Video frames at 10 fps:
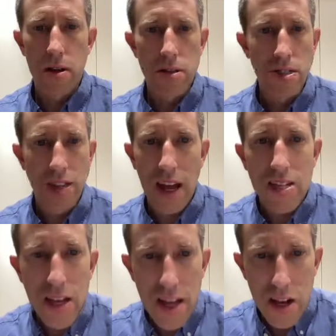
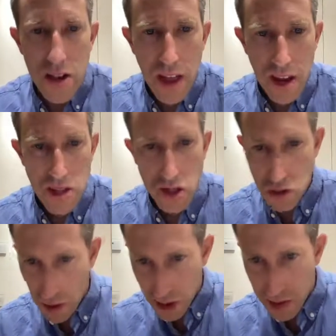stanza here that is
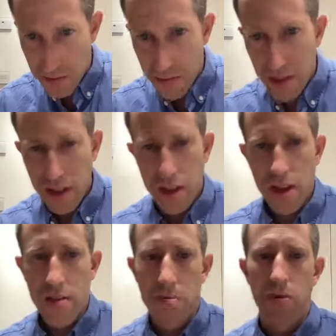struck
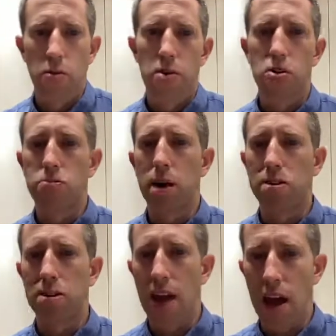before he goes back
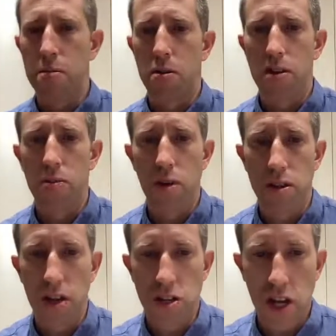to the hammer and what
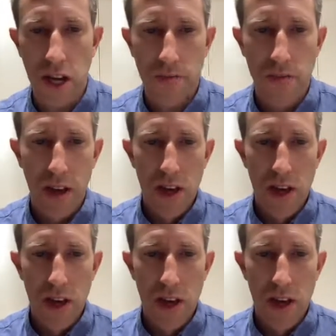thy chain.